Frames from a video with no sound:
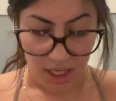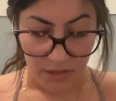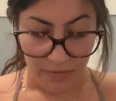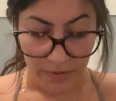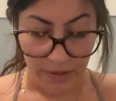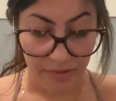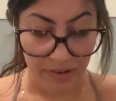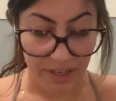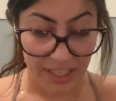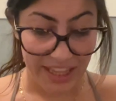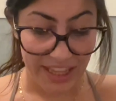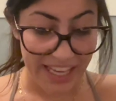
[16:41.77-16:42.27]

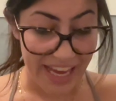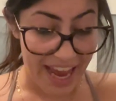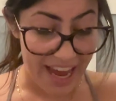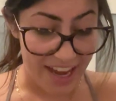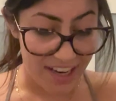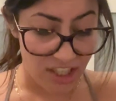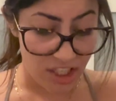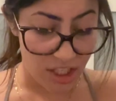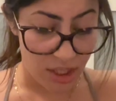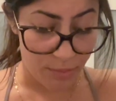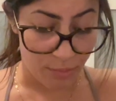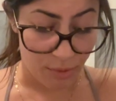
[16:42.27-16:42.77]
We were at the
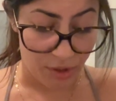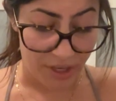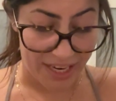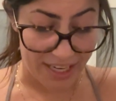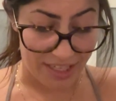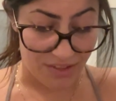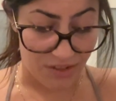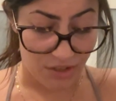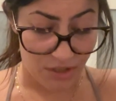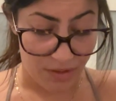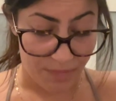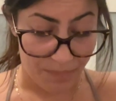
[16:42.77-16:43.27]
edge of the
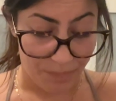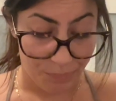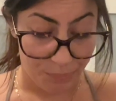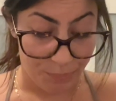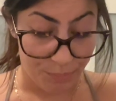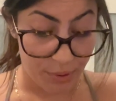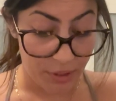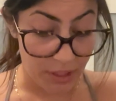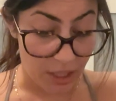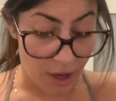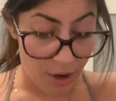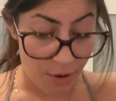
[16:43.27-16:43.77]
bridge.
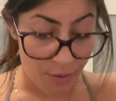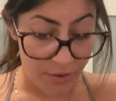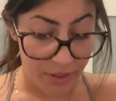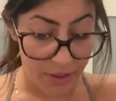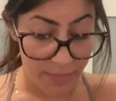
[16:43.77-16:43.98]
Below,